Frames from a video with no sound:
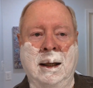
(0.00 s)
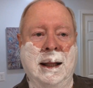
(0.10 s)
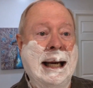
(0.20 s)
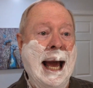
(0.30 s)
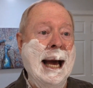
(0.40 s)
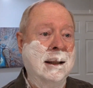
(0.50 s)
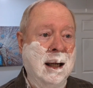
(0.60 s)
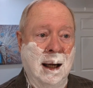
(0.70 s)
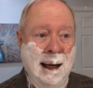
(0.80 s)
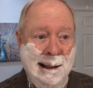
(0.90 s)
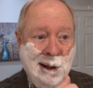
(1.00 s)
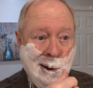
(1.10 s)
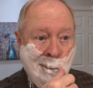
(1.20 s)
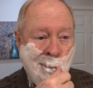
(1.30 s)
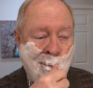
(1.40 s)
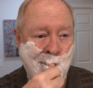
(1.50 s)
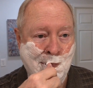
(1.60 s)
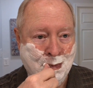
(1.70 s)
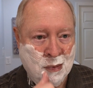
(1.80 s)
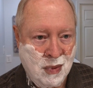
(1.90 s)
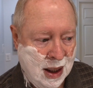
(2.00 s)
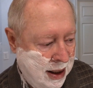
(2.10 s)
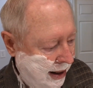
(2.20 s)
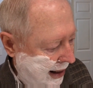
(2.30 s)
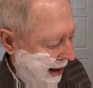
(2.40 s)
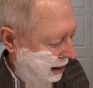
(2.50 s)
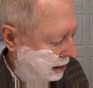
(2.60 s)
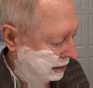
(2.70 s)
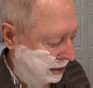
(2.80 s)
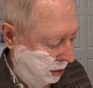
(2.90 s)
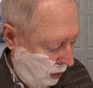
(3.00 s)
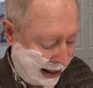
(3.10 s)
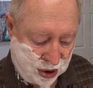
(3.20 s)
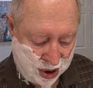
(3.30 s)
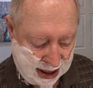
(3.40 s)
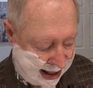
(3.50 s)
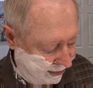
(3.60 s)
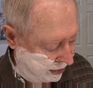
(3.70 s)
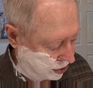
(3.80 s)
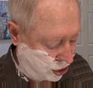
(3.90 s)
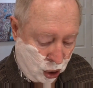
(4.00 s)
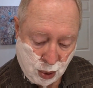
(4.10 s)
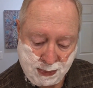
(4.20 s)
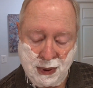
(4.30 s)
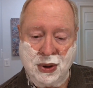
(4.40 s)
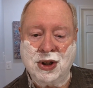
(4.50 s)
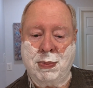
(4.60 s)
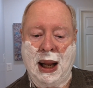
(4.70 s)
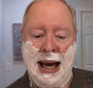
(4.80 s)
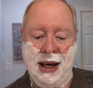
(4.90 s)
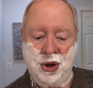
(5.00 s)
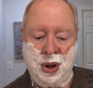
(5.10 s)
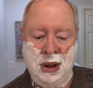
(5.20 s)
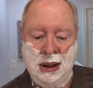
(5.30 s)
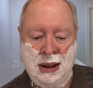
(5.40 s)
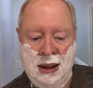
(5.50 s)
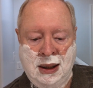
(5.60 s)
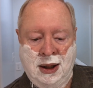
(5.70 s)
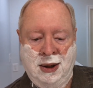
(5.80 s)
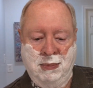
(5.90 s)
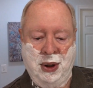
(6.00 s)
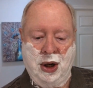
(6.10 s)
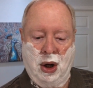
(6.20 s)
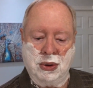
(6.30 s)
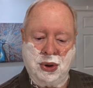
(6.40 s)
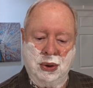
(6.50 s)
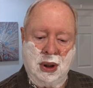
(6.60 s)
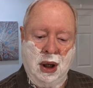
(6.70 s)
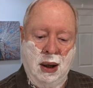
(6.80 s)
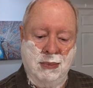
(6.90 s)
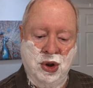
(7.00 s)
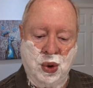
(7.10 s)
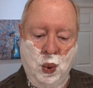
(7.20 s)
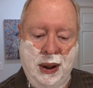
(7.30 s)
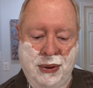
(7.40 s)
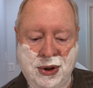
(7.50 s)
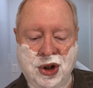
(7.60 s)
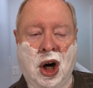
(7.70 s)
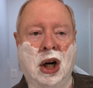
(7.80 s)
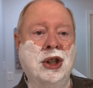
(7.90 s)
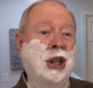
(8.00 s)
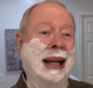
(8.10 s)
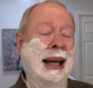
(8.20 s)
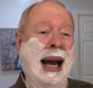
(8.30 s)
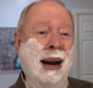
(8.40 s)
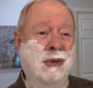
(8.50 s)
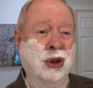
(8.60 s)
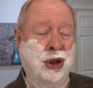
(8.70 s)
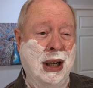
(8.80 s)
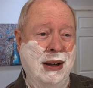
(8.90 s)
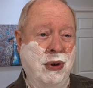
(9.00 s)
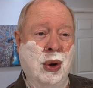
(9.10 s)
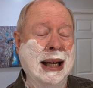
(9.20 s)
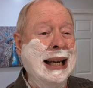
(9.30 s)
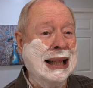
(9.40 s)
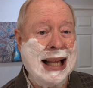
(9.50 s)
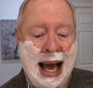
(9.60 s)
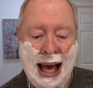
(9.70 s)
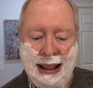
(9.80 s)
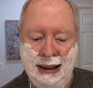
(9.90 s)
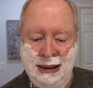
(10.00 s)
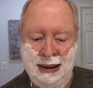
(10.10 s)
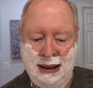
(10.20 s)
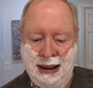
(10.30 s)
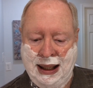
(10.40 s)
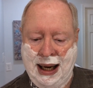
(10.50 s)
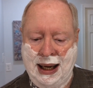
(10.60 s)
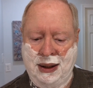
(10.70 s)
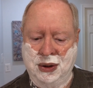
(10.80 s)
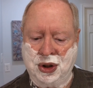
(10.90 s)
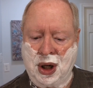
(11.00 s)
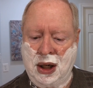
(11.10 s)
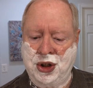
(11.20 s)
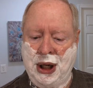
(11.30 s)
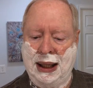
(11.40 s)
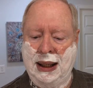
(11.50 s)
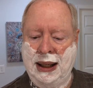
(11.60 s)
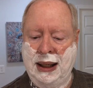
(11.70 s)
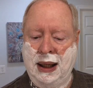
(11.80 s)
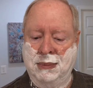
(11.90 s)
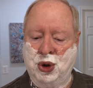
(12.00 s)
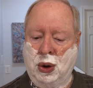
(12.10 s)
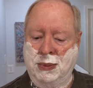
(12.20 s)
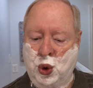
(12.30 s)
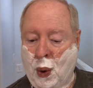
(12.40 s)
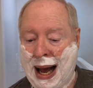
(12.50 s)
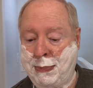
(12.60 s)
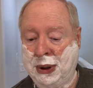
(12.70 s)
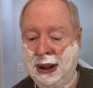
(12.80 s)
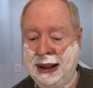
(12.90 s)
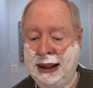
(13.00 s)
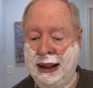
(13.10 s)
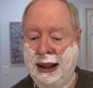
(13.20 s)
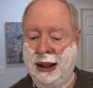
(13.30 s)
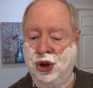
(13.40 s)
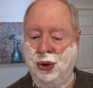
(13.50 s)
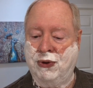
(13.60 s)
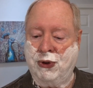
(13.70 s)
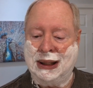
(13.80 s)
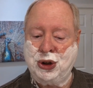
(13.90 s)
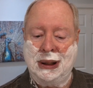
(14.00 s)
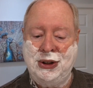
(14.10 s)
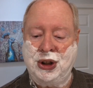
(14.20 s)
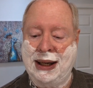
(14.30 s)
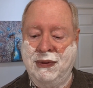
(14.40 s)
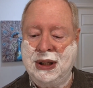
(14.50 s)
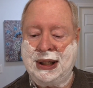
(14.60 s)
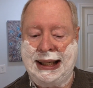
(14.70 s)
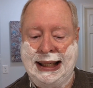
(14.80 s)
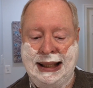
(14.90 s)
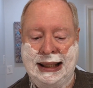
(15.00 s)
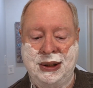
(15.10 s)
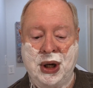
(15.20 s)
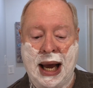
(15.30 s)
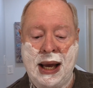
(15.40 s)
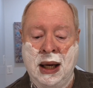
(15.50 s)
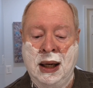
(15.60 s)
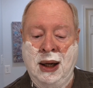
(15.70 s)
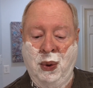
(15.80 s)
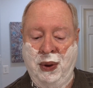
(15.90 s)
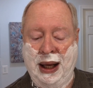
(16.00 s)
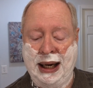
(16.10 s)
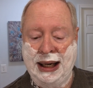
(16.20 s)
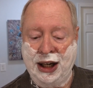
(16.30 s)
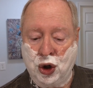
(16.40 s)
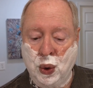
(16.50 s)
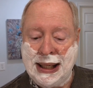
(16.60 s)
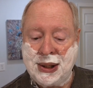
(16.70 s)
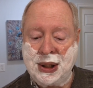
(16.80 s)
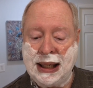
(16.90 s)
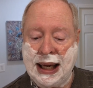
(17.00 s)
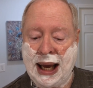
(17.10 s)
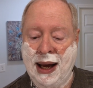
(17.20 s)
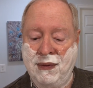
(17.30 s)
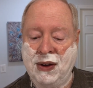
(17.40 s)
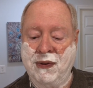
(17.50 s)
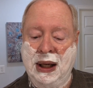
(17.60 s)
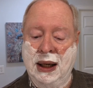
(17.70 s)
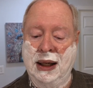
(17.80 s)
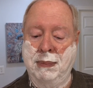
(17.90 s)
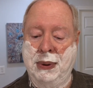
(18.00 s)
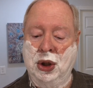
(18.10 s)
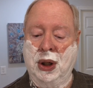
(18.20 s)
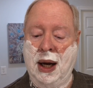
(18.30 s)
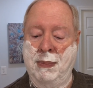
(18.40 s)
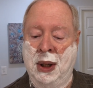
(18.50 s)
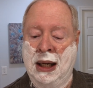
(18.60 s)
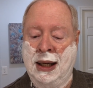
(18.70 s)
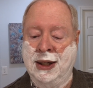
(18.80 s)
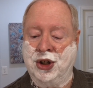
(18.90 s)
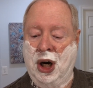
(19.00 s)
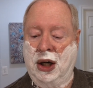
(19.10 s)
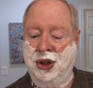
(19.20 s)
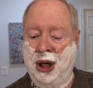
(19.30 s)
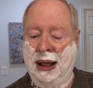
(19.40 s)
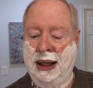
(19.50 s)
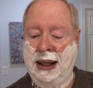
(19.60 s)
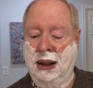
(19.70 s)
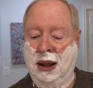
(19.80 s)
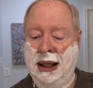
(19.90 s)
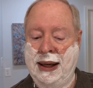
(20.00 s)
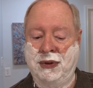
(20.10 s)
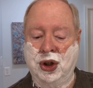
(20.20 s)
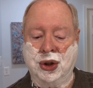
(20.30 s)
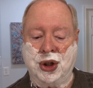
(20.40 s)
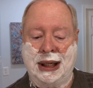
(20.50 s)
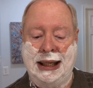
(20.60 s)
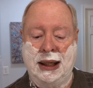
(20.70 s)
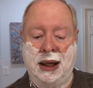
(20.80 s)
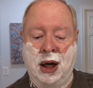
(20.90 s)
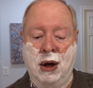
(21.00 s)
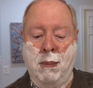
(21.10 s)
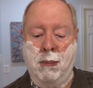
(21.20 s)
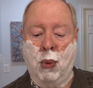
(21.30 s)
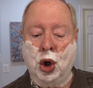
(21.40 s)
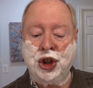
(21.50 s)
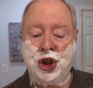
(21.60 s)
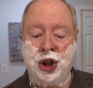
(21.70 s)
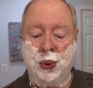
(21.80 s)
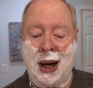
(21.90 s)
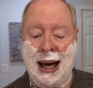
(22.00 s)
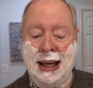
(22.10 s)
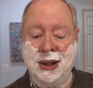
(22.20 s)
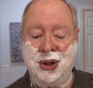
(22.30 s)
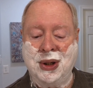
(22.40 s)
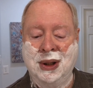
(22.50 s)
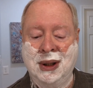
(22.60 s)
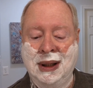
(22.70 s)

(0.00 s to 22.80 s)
the CAD collection, I just have the soap and the splash, but it also comes with Star Jelly aftershave. You can get that. And the Star Jelly absorbs rapidly into freshly shaven skin, they say, without any greasy, heavy feeling buildup. Star Jelly leaves your skin moisturized